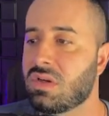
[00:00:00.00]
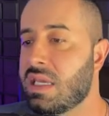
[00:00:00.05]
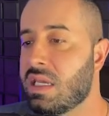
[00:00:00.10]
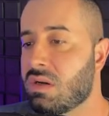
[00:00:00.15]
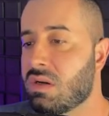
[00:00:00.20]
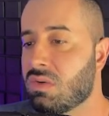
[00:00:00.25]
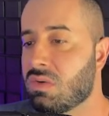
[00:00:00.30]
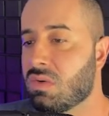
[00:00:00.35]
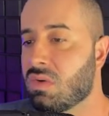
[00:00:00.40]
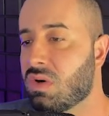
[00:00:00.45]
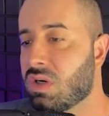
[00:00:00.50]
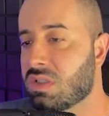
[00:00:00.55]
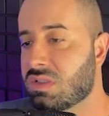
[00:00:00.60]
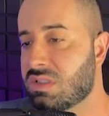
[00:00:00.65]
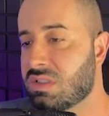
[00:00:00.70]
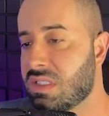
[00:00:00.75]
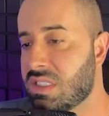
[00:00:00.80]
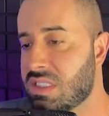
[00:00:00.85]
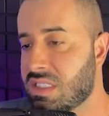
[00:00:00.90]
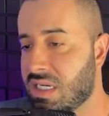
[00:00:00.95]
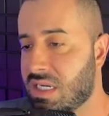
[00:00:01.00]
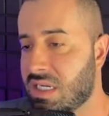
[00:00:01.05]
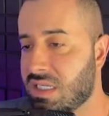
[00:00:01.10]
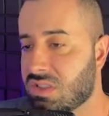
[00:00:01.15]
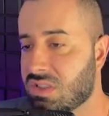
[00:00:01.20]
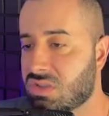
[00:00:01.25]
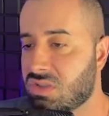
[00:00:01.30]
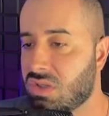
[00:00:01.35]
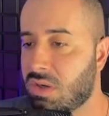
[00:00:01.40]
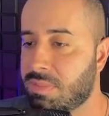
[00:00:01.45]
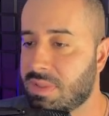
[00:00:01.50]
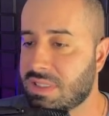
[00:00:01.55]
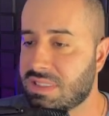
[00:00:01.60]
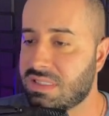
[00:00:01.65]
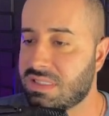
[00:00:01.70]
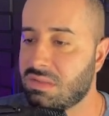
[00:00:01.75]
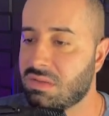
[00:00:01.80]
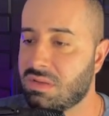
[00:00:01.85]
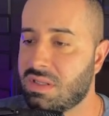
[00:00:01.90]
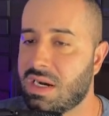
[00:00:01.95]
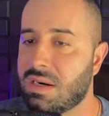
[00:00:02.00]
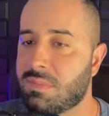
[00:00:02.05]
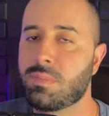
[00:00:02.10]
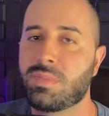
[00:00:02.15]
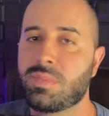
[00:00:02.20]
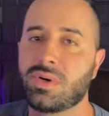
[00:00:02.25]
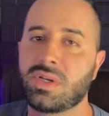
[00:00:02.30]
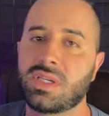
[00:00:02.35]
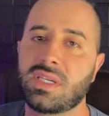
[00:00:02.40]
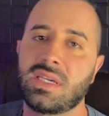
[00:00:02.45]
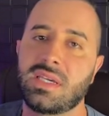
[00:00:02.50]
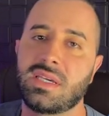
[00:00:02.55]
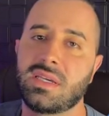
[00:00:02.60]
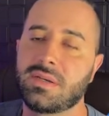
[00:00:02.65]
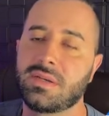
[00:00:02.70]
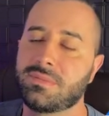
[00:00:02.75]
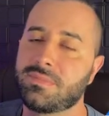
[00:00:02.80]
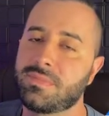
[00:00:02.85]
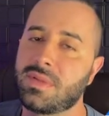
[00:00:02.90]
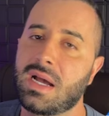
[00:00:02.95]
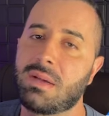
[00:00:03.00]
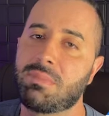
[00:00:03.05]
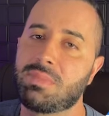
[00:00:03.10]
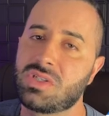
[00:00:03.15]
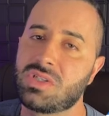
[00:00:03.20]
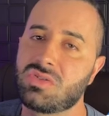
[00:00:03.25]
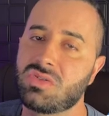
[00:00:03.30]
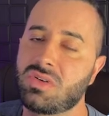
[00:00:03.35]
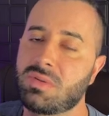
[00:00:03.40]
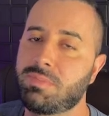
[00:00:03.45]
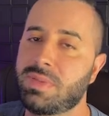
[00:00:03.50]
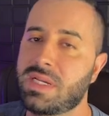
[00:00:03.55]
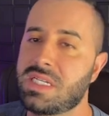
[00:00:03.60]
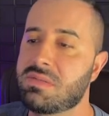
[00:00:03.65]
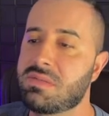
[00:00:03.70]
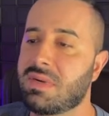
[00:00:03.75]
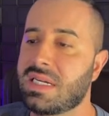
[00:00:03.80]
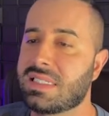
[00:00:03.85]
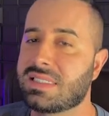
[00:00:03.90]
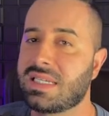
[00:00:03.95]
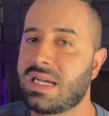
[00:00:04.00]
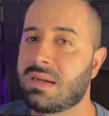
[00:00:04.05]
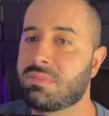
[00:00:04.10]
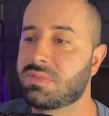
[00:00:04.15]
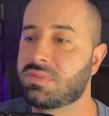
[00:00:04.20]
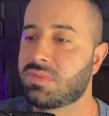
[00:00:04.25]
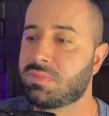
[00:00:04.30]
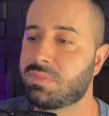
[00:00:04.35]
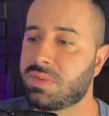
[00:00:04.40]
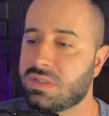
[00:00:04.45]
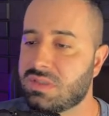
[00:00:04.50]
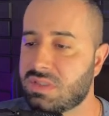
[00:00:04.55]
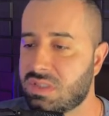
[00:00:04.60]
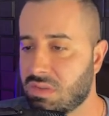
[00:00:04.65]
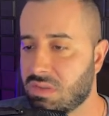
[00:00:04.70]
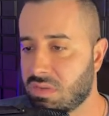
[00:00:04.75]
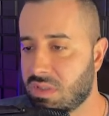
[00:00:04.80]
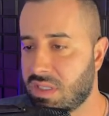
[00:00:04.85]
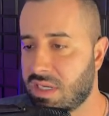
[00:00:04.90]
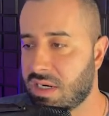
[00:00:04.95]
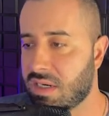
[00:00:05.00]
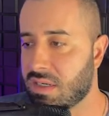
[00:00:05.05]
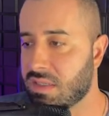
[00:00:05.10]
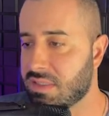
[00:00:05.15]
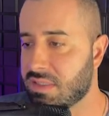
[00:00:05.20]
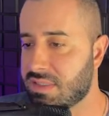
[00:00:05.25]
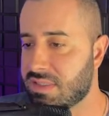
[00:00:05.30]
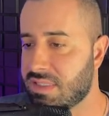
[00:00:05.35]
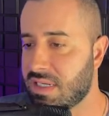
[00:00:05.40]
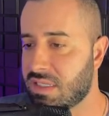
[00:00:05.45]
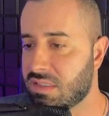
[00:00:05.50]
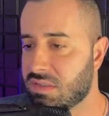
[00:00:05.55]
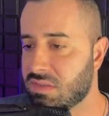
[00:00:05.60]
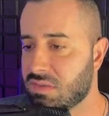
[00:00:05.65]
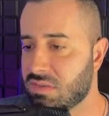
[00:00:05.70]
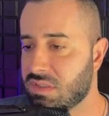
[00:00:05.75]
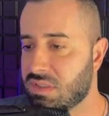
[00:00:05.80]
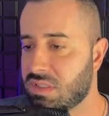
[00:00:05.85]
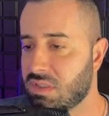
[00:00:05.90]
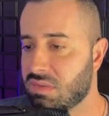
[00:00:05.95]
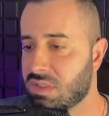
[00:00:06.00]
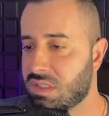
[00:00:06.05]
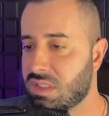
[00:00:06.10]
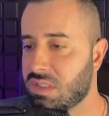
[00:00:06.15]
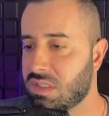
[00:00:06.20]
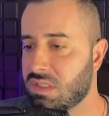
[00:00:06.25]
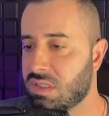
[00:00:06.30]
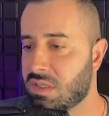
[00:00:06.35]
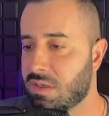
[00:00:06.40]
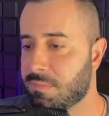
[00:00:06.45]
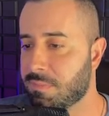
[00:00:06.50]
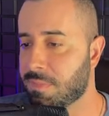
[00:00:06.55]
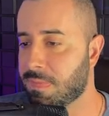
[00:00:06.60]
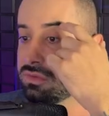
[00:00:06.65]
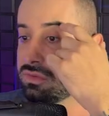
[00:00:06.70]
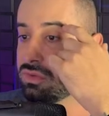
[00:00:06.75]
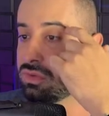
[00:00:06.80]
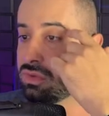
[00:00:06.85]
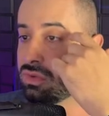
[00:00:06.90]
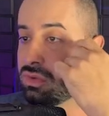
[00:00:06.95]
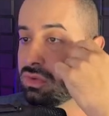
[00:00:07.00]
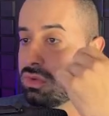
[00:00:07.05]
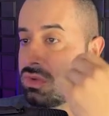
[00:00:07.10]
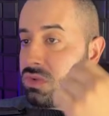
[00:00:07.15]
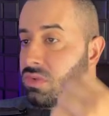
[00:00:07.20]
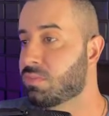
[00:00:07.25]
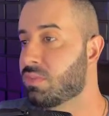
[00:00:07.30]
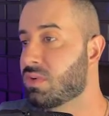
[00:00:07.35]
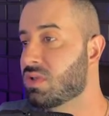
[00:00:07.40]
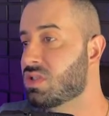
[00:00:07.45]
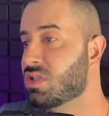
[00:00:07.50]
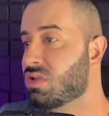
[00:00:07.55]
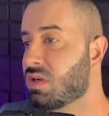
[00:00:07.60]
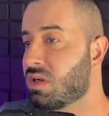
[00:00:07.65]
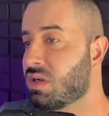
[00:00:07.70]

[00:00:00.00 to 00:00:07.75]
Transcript: I like to leave it just for mobile because people order faster on mobile, right? So here in positioning, you come here to edit.